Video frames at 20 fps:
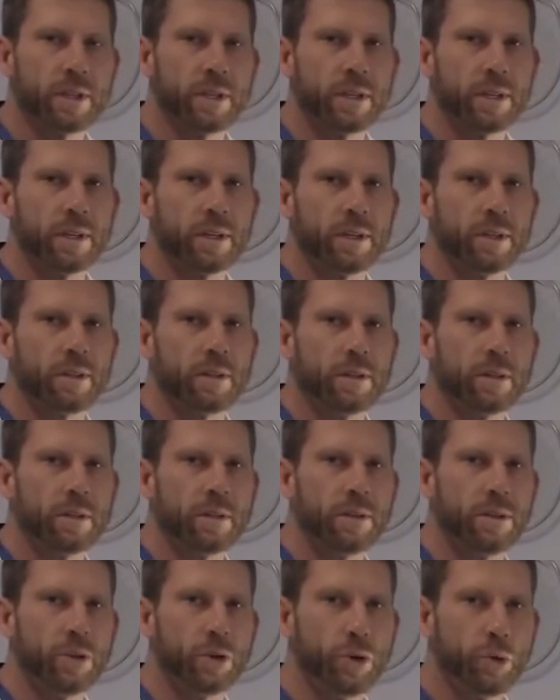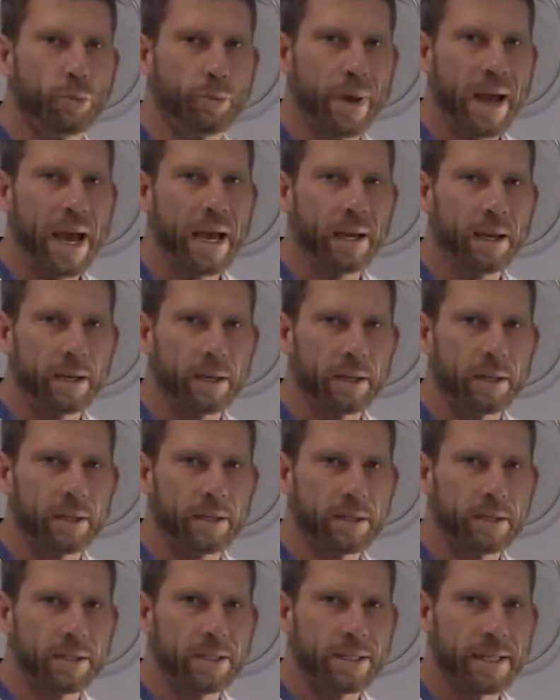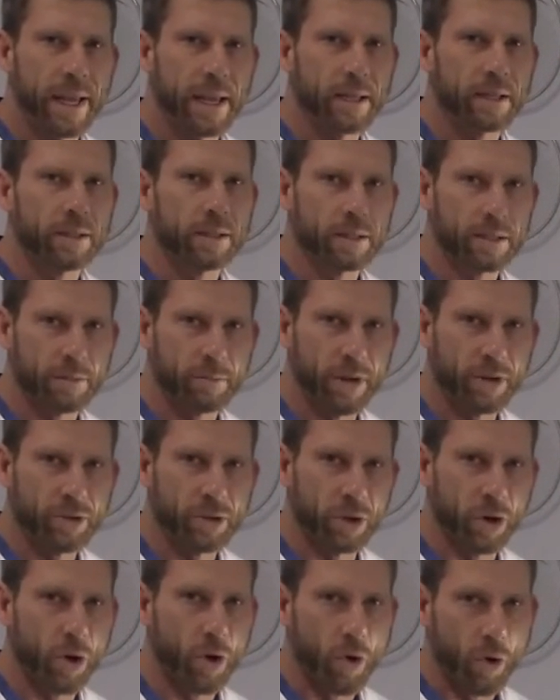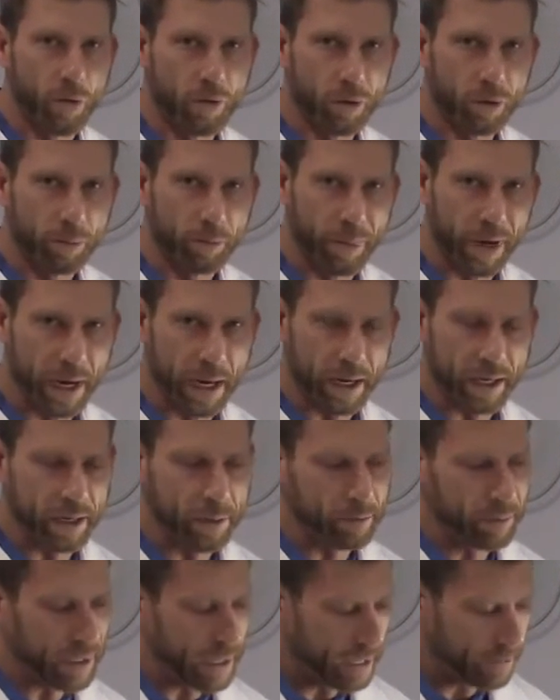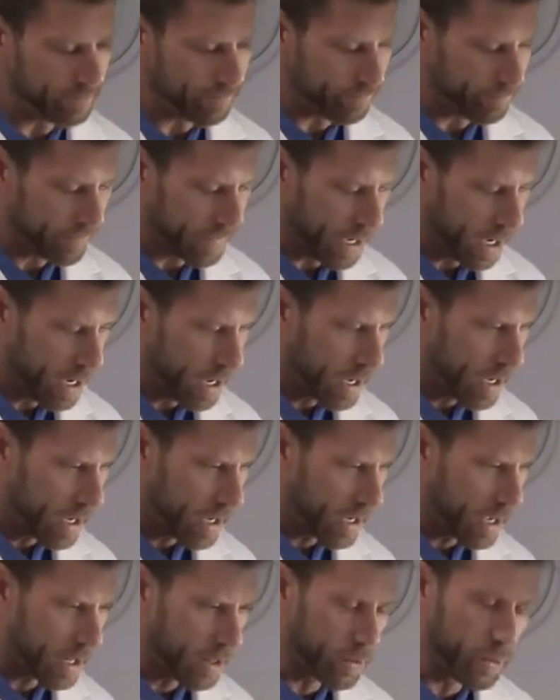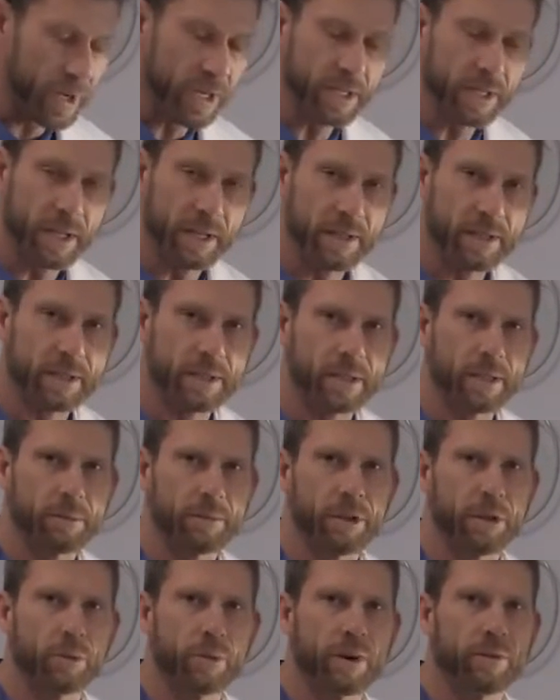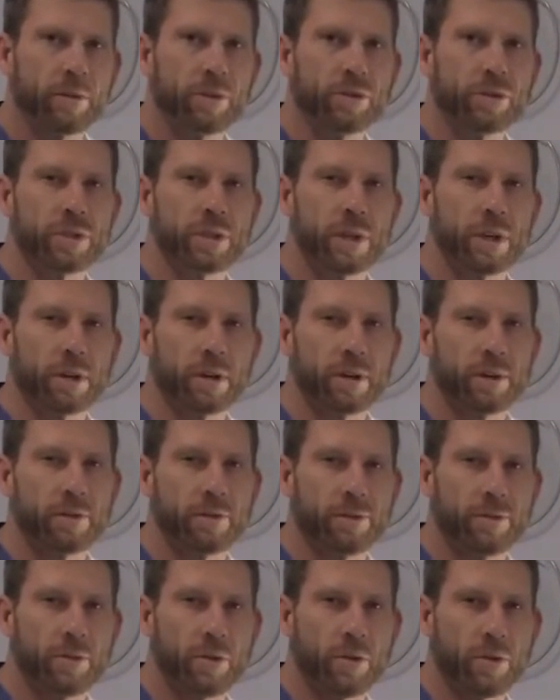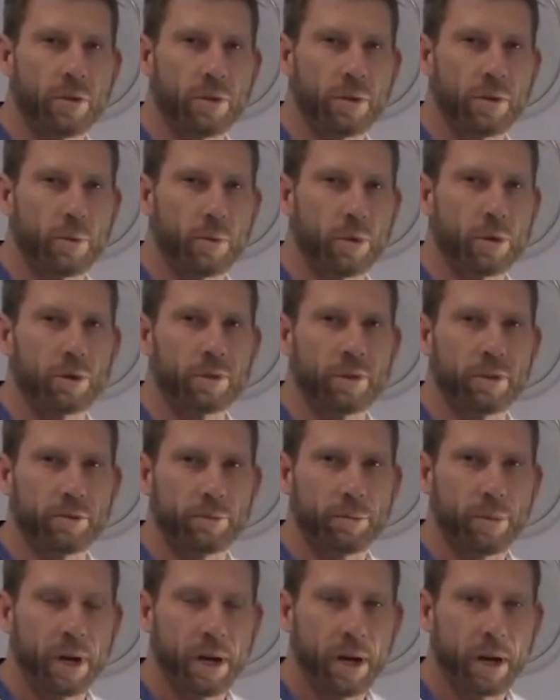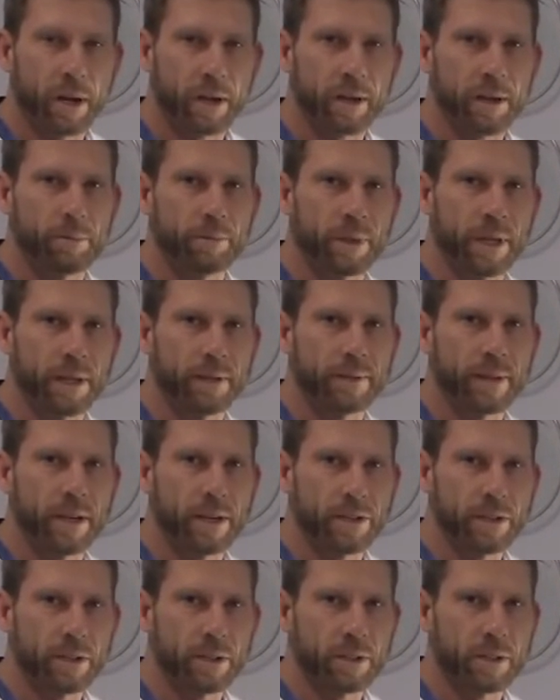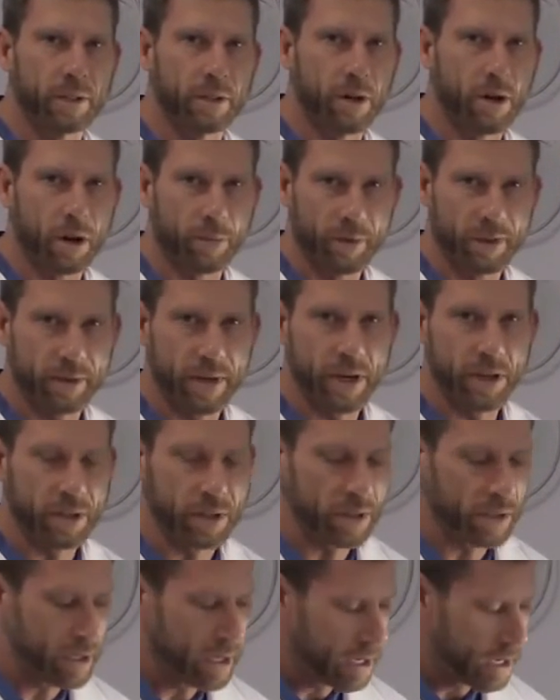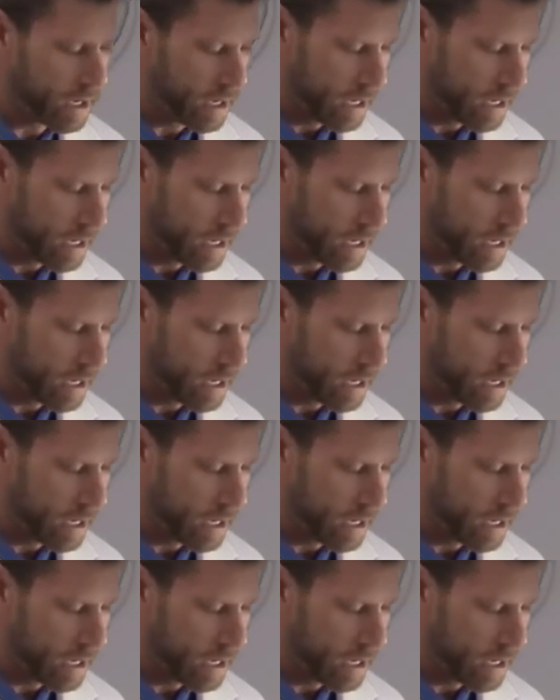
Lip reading: the new patented Stanton Symmetric Oval Buttock Implant. The reason that this is going to be revolutionary for the world of buttock implantation and augmentation